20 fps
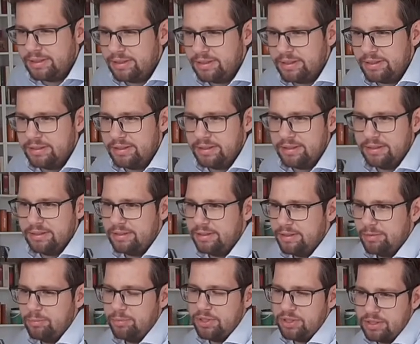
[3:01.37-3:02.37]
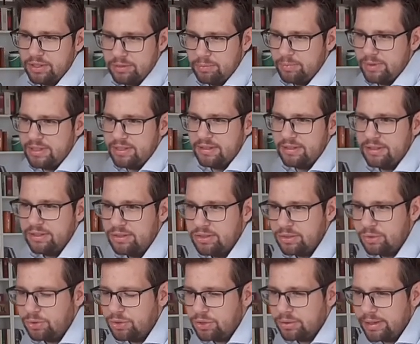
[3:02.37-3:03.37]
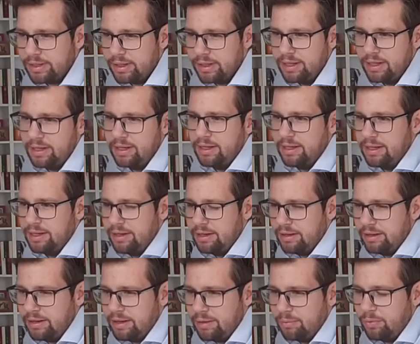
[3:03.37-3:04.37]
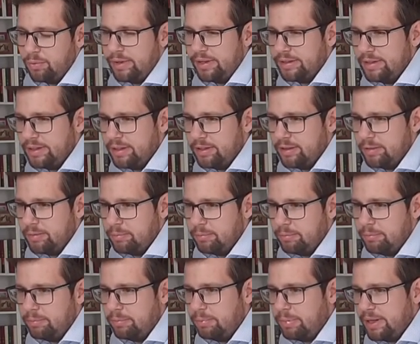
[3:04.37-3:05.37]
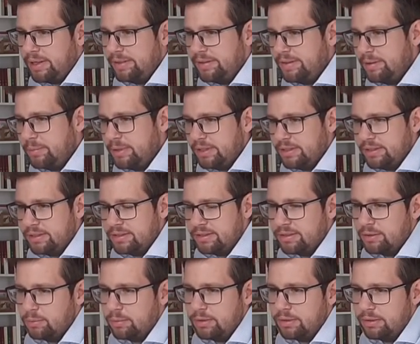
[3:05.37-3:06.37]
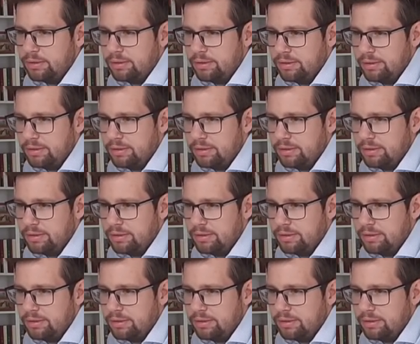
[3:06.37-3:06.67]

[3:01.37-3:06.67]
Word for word: the business as usual when the pandemic is over?